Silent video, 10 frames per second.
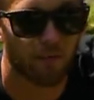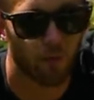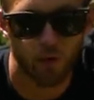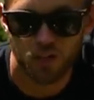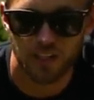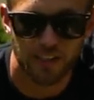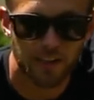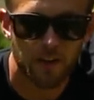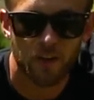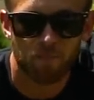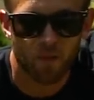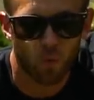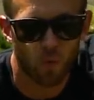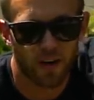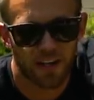Unfortunately,
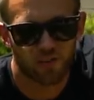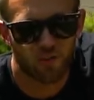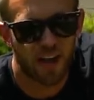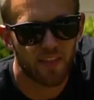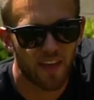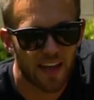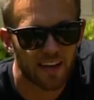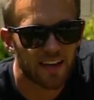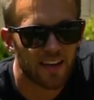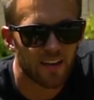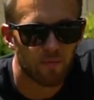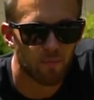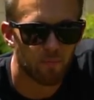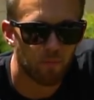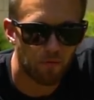when I tried that,
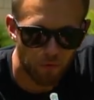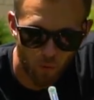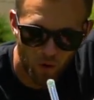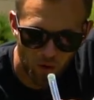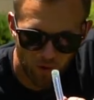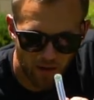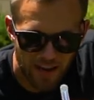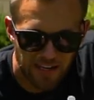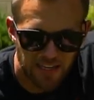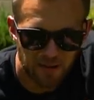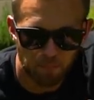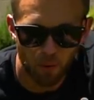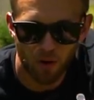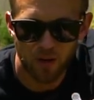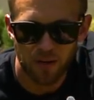before any
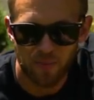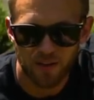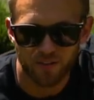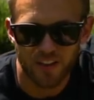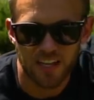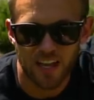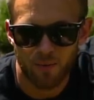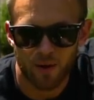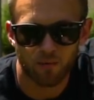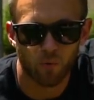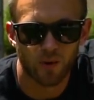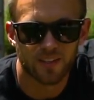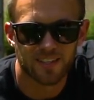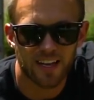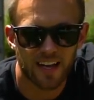burning amount of heat came out of
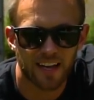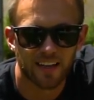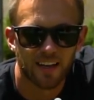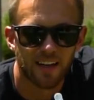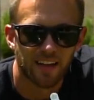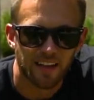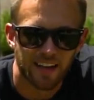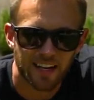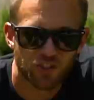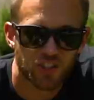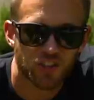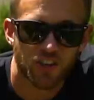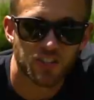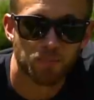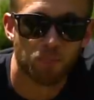one side, it actually
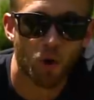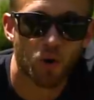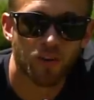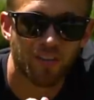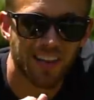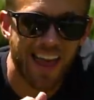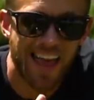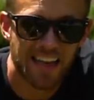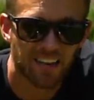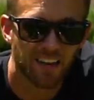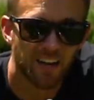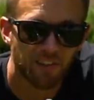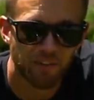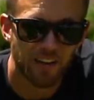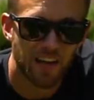started to burn the end
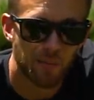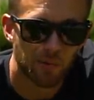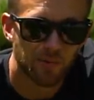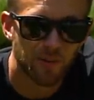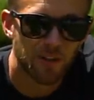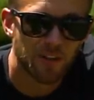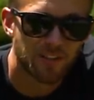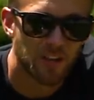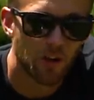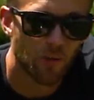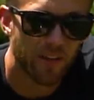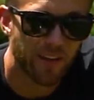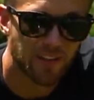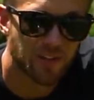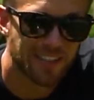of the cable. So it's